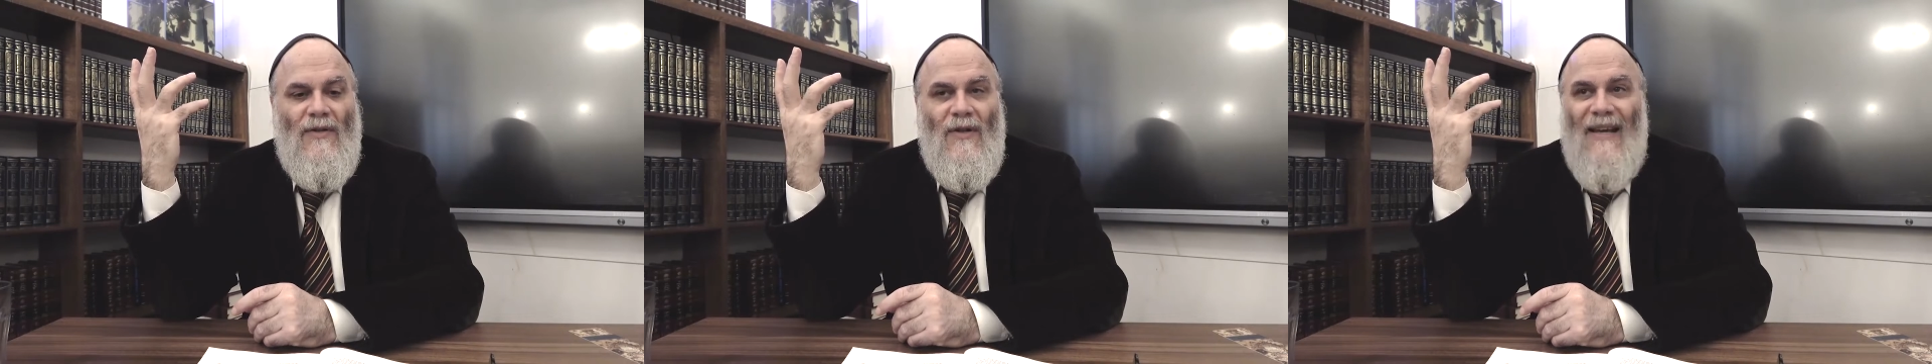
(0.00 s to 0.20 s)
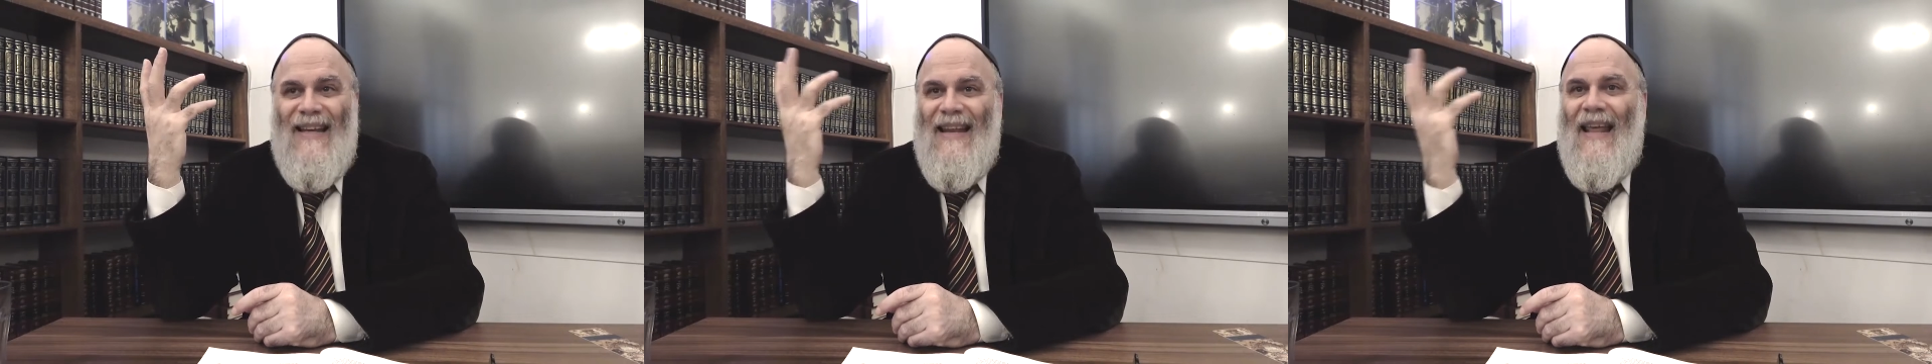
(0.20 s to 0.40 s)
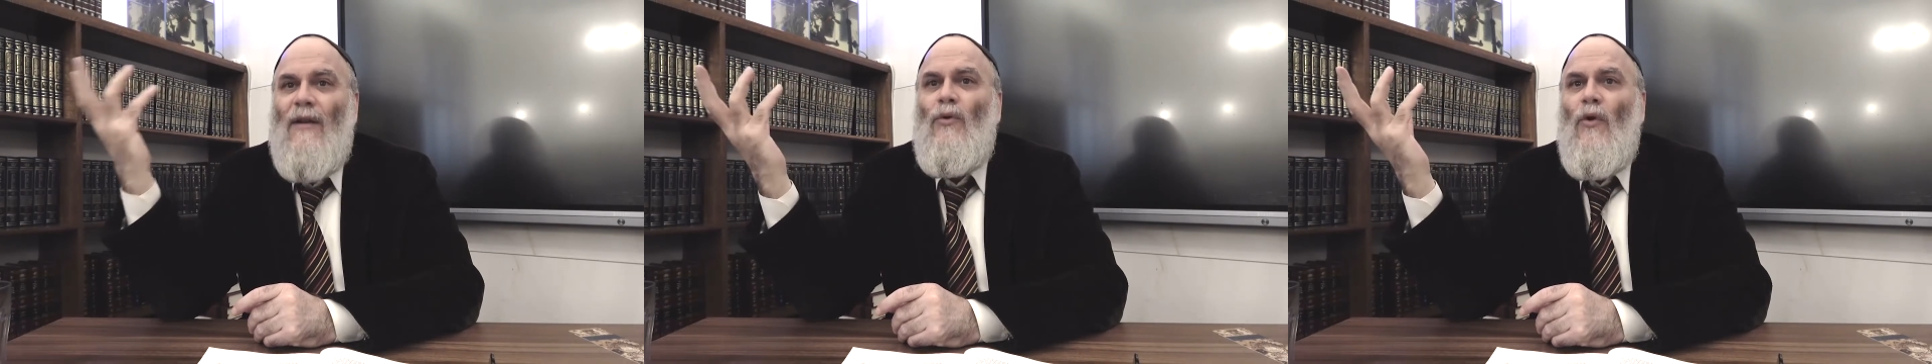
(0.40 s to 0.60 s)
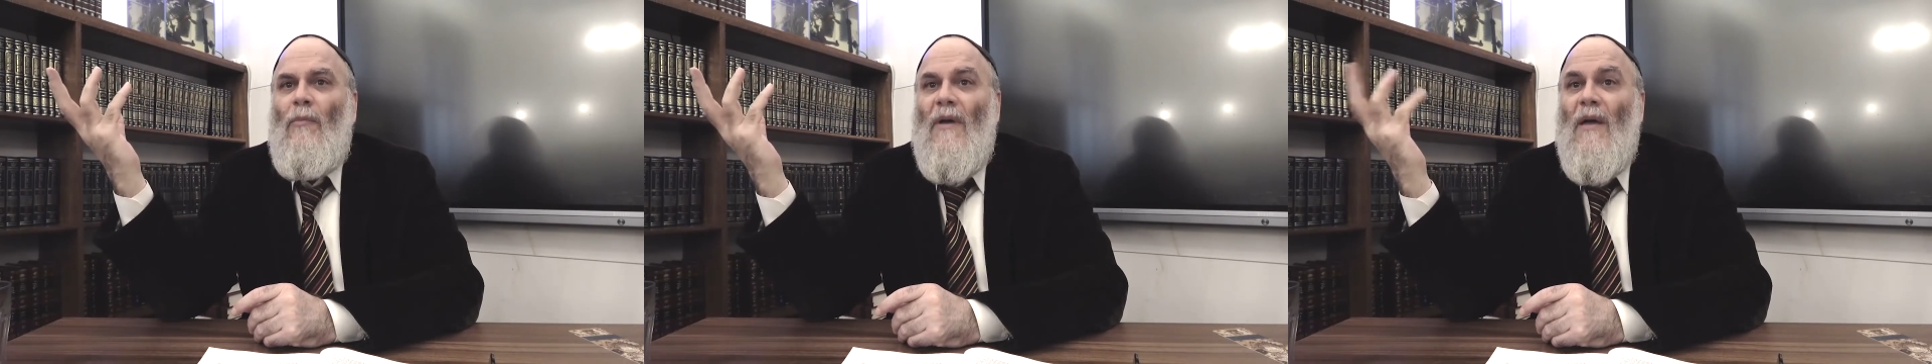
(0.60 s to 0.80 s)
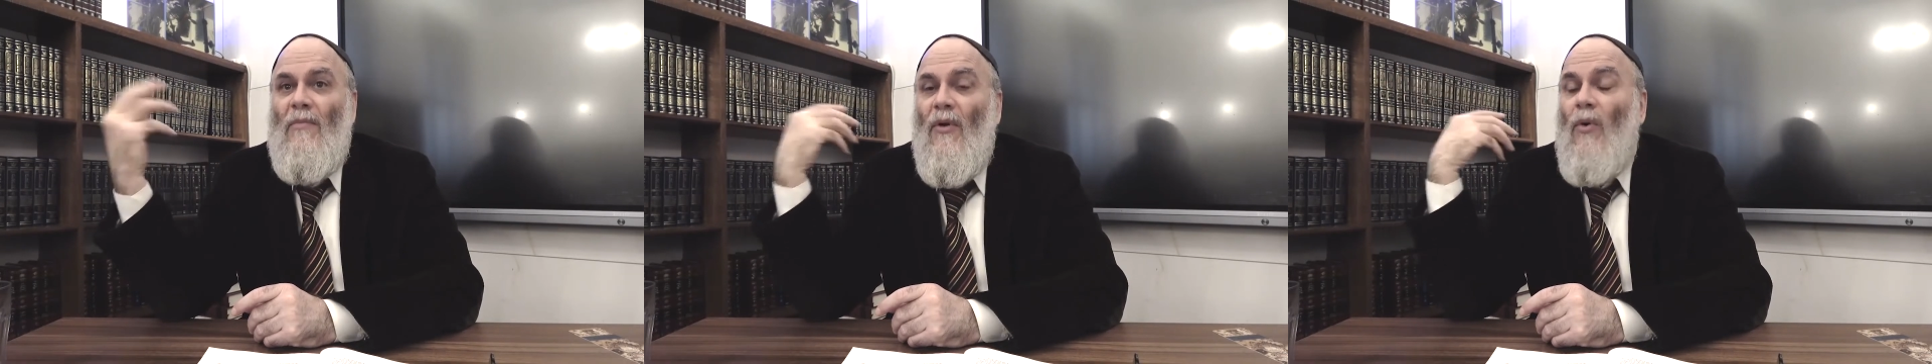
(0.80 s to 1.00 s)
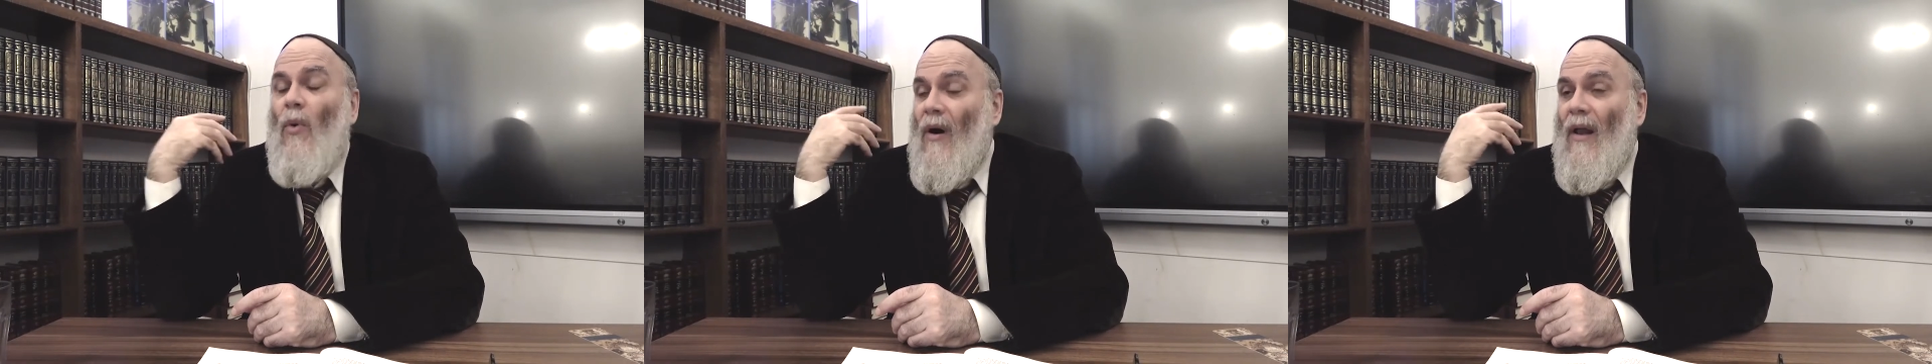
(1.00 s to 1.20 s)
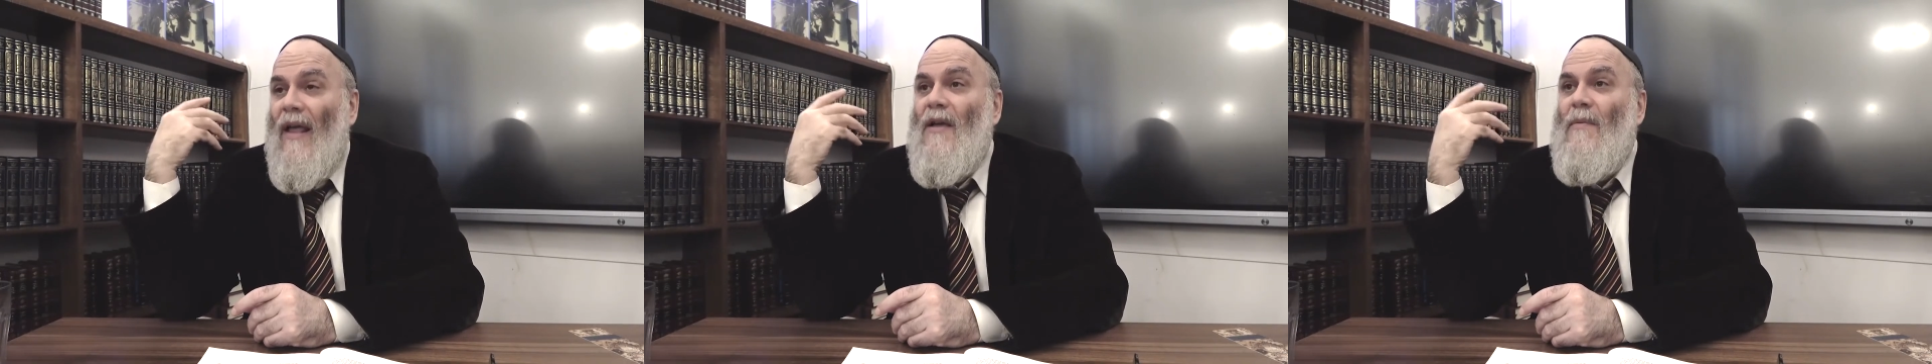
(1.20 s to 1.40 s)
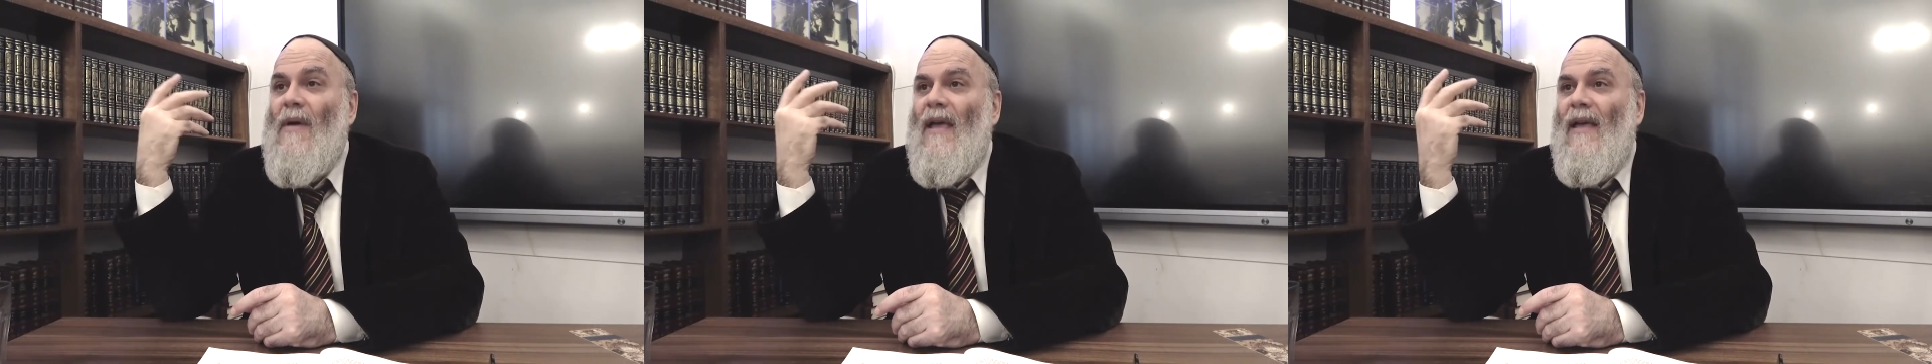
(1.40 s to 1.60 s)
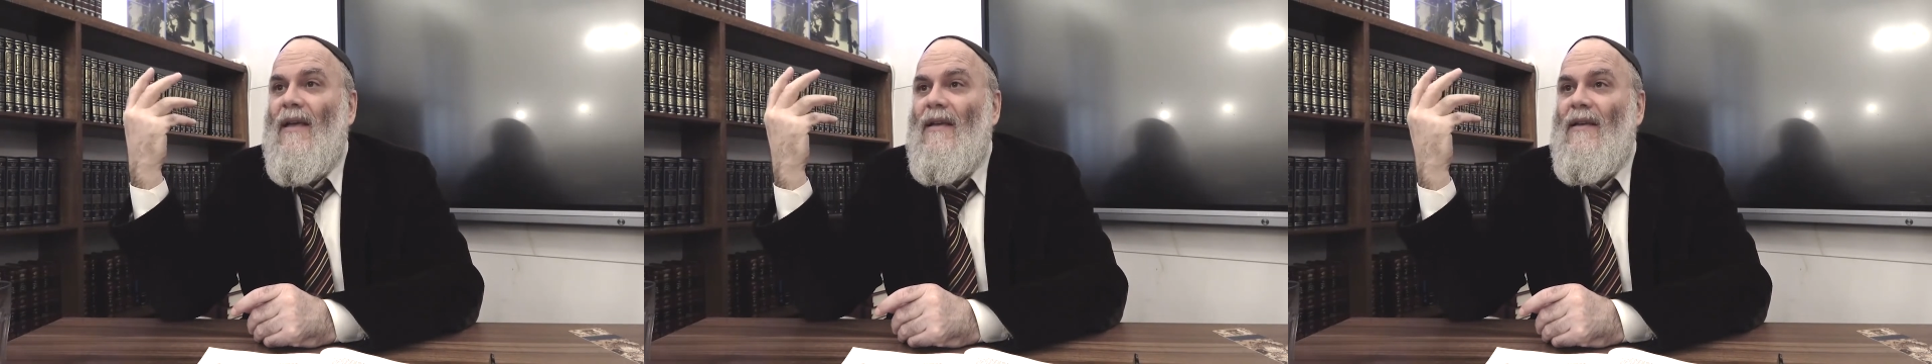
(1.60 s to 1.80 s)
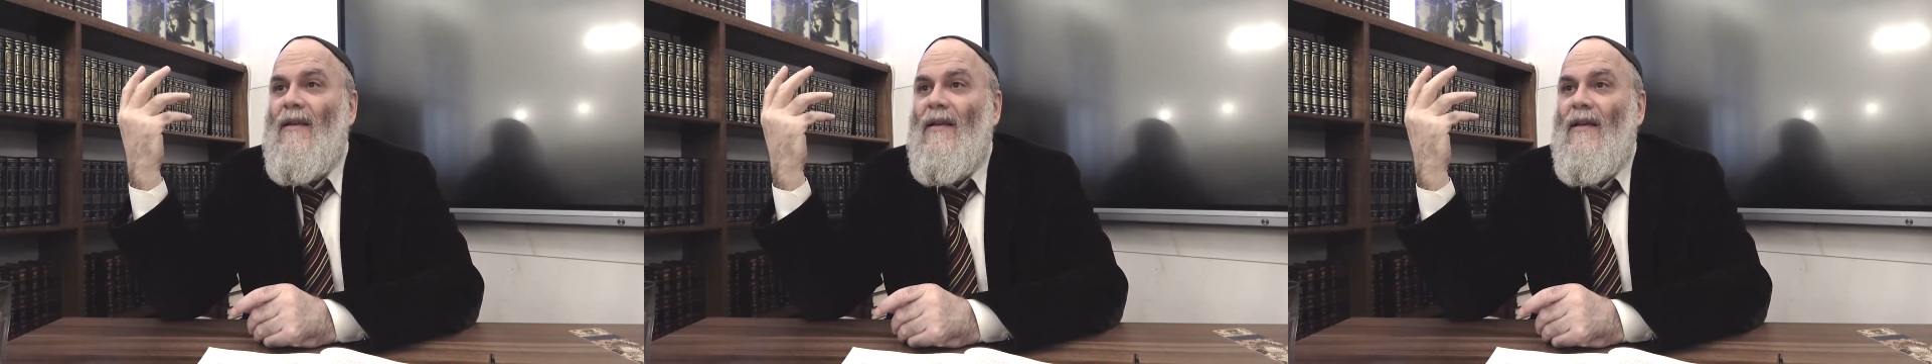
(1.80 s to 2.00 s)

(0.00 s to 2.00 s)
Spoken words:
connect with people who are like me.